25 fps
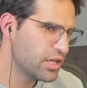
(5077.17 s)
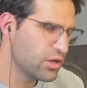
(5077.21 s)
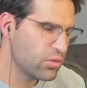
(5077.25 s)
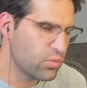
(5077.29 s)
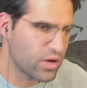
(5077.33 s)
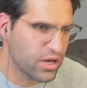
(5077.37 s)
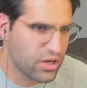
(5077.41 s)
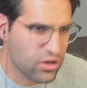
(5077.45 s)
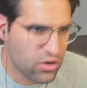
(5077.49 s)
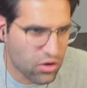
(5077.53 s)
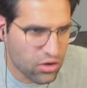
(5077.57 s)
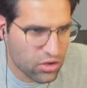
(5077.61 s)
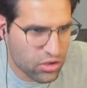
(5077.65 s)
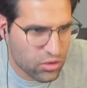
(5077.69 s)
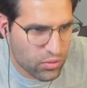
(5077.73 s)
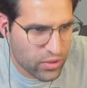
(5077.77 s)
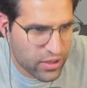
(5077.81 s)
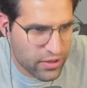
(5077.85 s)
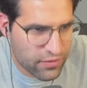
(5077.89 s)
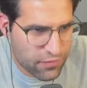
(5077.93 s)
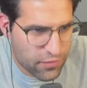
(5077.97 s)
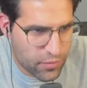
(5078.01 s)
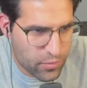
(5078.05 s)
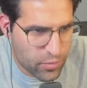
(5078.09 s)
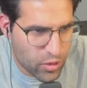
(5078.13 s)
He went all the
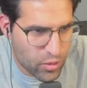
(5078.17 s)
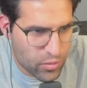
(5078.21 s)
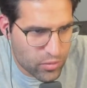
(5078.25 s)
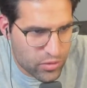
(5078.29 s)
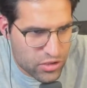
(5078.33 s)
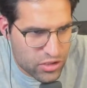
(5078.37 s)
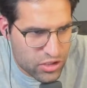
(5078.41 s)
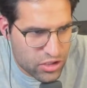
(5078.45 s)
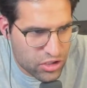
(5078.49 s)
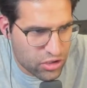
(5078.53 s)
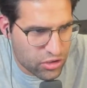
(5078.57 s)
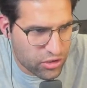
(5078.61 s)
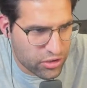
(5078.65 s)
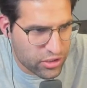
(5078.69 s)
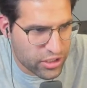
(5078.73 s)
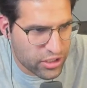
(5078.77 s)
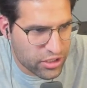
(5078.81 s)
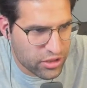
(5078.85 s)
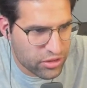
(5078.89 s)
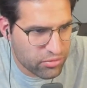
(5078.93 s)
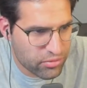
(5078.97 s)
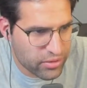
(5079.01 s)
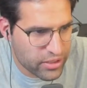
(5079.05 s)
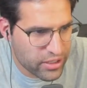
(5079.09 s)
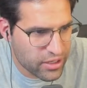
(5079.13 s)
way from almost
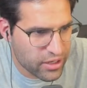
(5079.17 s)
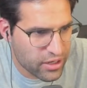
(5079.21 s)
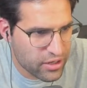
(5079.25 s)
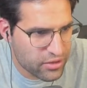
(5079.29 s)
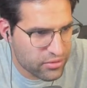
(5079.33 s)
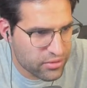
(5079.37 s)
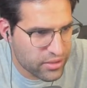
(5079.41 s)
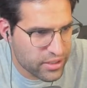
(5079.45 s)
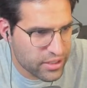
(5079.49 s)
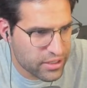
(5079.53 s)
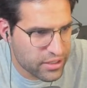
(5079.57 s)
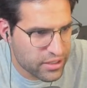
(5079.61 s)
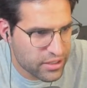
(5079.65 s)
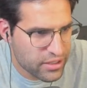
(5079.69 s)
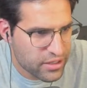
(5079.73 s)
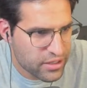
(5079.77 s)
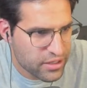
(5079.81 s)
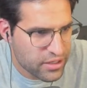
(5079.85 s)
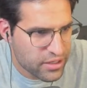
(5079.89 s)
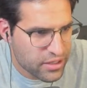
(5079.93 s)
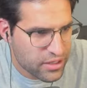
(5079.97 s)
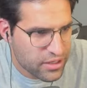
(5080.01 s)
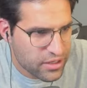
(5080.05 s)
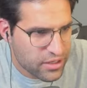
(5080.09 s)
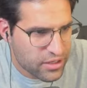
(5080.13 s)
3,300
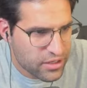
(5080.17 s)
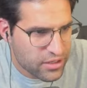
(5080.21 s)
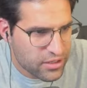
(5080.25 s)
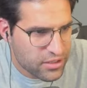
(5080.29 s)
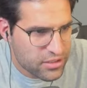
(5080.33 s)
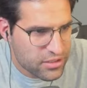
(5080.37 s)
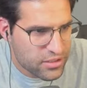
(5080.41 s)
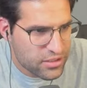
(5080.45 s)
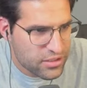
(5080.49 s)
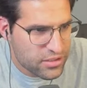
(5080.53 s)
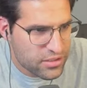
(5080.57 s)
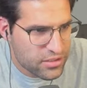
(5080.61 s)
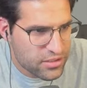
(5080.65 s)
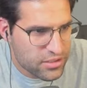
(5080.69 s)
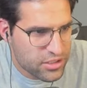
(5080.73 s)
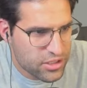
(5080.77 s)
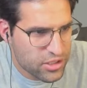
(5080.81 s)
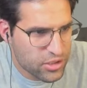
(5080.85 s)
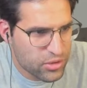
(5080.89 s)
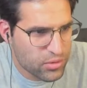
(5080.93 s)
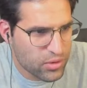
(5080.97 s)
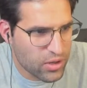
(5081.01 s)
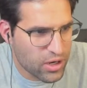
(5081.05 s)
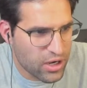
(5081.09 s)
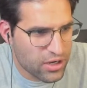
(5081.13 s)

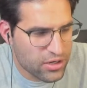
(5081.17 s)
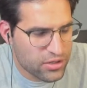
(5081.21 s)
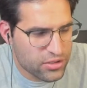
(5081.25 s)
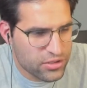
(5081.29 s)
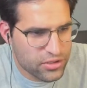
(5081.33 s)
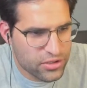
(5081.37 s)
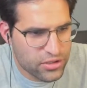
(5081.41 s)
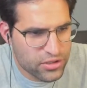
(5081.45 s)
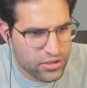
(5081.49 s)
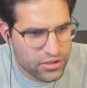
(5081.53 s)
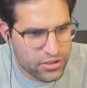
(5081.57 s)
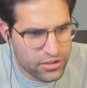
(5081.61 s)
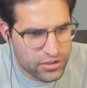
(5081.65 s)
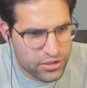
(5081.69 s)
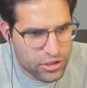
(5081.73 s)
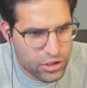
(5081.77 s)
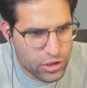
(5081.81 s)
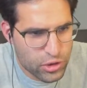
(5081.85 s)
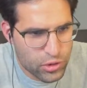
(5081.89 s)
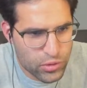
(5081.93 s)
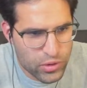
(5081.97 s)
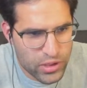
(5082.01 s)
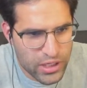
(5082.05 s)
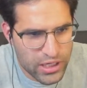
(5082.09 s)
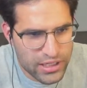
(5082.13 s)

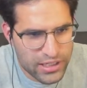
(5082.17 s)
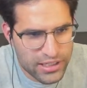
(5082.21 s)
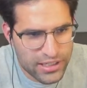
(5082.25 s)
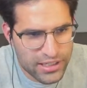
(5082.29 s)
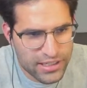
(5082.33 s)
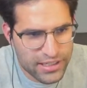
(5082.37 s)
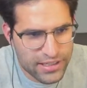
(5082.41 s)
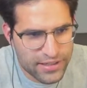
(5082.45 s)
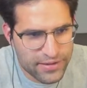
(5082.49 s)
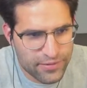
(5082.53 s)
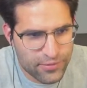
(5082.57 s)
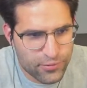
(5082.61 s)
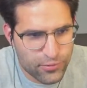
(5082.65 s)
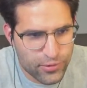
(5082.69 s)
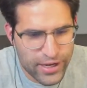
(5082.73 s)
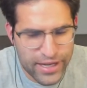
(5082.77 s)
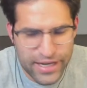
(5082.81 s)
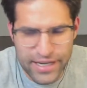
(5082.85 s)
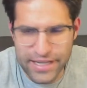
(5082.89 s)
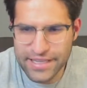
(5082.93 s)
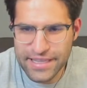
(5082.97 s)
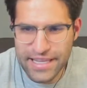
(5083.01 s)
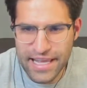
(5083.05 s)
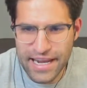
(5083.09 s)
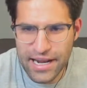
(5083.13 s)
to a
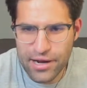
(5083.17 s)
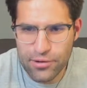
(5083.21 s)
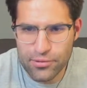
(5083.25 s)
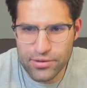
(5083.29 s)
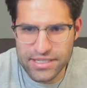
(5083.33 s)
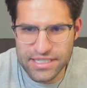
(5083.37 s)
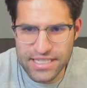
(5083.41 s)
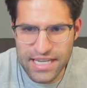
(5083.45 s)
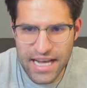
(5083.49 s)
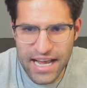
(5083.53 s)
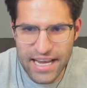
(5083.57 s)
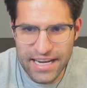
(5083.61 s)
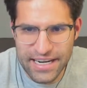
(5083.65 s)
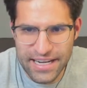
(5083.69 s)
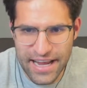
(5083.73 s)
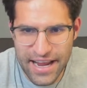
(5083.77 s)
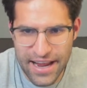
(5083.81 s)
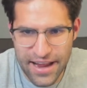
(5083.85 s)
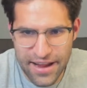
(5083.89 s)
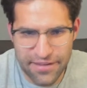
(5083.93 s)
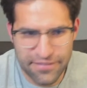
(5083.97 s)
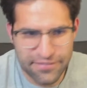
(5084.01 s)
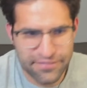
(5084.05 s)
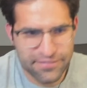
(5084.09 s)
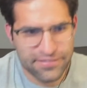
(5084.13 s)
rating that I would die to
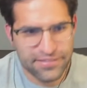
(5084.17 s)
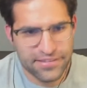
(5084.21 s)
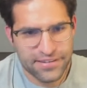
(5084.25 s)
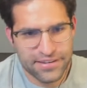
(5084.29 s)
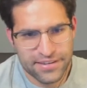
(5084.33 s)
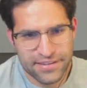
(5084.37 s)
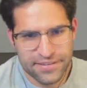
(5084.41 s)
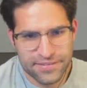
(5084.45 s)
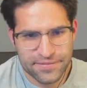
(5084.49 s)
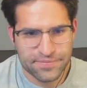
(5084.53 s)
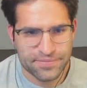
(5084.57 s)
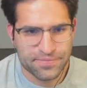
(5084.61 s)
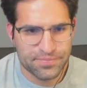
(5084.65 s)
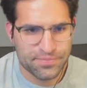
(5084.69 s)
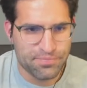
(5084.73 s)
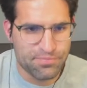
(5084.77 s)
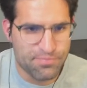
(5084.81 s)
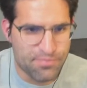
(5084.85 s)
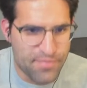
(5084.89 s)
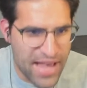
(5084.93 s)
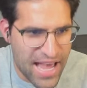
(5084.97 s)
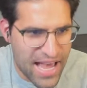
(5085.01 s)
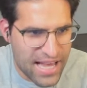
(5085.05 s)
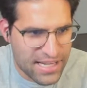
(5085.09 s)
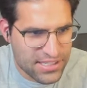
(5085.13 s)
have.
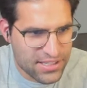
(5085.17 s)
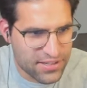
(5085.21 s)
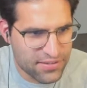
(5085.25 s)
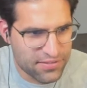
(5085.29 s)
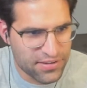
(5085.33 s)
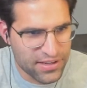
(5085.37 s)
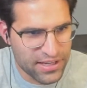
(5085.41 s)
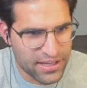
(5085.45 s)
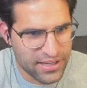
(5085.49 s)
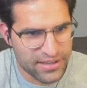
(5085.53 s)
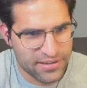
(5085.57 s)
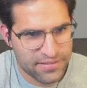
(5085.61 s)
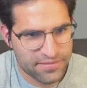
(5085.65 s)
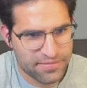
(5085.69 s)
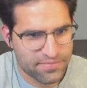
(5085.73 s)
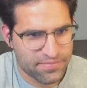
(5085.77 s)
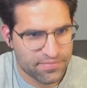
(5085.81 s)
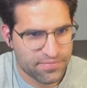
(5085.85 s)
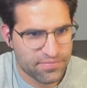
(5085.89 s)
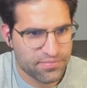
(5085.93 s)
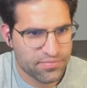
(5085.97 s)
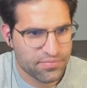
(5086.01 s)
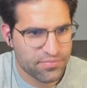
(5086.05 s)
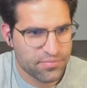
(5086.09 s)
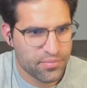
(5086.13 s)
Massive hit.
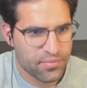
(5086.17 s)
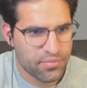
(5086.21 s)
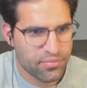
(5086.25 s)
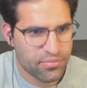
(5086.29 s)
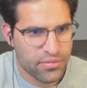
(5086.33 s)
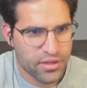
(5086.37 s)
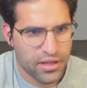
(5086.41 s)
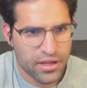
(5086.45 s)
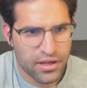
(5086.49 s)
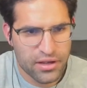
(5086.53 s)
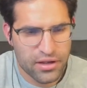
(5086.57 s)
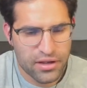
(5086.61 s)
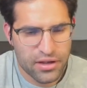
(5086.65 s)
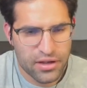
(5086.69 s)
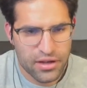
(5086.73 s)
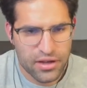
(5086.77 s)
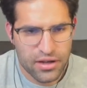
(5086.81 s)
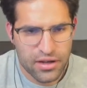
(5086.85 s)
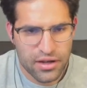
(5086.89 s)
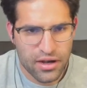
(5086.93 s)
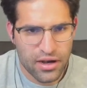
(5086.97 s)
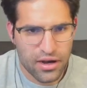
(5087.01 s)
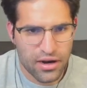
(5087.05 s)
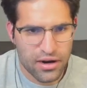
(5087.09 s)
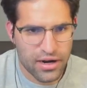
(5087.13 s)

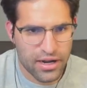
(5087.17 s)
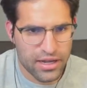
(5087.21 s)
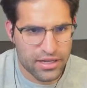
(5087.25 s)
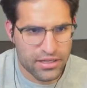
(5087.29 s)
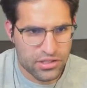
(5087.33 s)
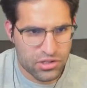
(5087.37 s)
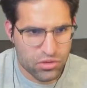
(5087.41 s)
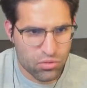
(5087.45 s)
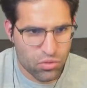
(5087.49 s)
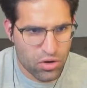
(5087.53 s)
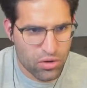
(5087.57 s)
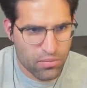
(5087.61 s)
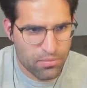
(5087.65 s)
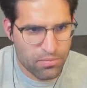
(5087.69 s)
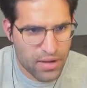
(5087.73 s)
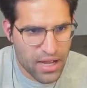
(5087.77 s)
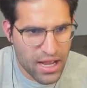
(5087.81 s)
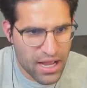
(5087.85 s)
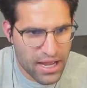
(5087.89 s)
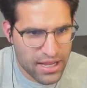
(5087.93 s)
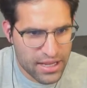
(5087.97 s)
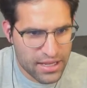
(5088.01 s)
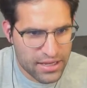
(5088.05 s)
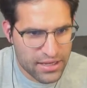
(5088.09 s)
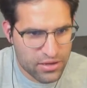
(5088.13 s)
All right, so we're
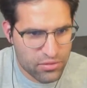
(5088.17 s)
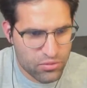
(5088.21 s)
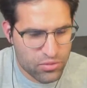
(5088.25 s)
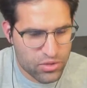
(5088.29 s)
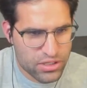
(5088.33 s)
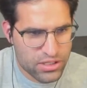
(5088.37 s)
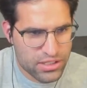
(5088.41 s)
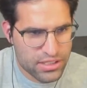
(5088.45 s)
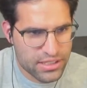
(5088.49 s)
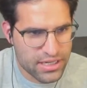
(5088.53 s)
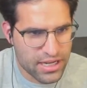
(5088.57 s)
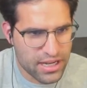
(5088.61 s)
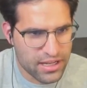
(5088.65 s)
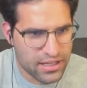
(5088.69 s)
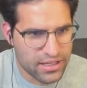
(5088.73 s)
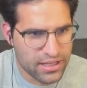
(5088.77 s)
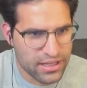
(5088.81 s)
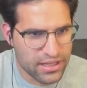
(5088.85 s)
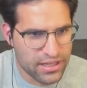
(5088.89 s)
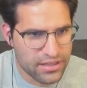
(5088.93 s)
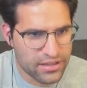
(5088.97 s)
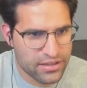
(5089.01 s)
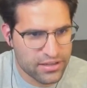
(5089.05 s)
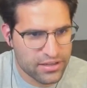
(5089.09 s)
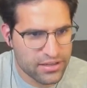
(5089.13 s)
buying and we're
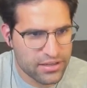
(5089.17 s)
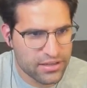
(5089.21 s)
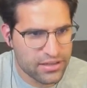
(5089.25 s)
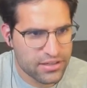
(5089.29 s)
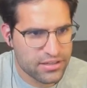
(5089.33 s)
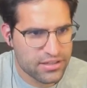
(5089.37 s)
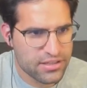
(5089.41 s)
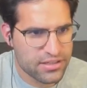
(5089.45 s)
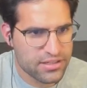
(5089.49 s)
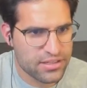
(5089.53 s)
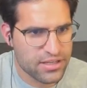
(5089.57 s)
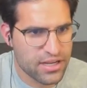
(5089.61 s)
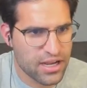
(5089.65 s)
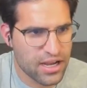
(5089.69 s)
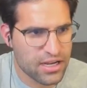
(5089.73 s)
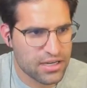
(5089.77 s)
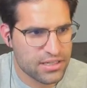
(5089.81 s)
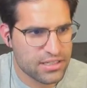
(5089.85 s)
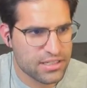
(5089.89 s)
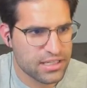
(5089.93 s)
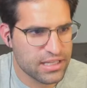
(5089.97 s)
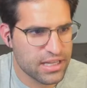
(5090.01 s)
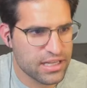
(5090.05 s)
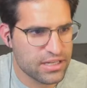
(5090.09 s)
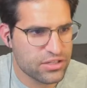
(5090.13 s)
selling
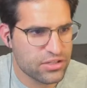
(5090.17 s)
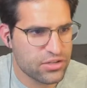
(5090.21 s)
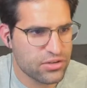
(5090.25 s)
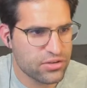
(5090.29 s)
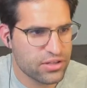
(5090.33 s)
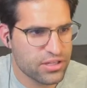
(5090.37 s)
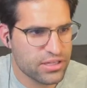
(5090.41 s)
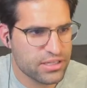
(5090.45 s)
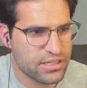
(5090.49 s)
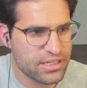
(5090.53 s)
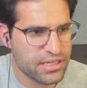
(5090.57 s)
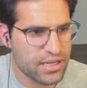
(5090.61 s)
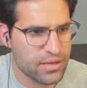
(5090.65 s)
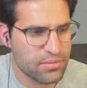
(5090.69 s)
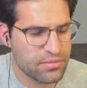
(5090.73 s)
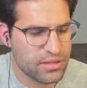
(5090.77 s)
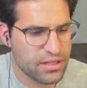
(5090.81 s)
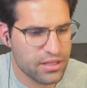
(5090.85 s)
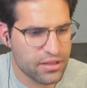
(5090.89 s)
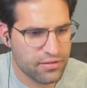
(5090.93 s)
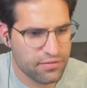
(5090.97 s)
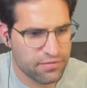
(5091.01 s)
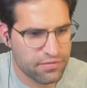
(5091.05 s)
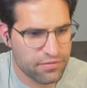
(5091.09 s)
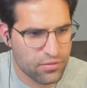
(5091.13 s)
stocks. Let's do the same
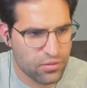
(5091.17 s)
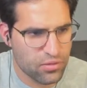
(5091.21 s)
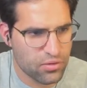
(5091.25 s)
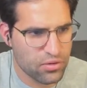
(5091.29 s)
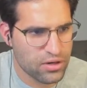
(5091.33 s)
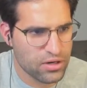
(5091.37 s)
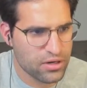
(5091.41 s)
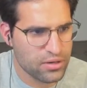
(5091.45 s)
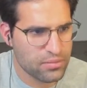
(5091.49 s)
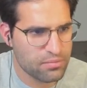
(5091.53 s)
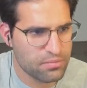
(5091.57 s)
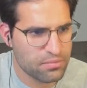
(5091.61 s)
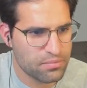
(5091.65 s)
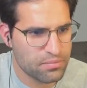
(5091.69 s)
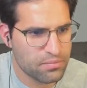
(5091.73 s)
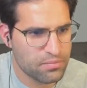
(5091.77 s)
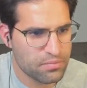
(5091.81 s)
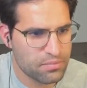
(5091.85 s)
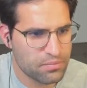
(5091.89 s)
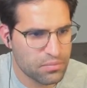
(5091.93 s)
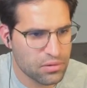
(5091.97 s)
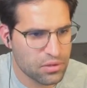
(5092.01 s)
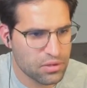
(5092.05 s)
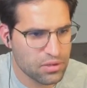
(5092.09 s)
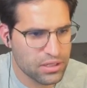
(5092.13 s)
thing for
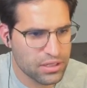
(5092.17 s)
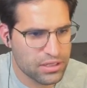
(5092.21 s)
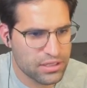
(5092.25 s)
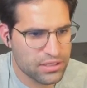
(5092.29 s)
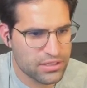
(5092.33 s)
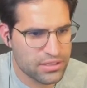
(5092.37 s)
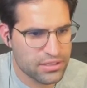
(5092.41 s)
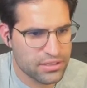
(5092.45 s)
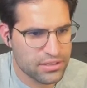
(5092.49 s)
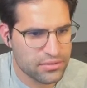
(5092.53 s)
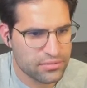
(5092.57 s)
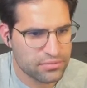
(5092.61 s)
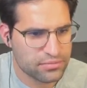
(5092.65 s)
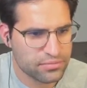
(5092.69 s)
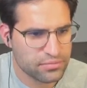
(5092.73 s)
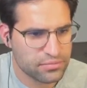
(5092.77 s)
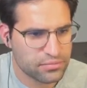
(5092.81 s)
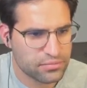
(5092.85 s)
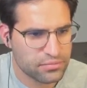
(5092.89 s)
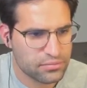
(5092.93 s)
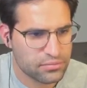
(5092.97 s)
bullet.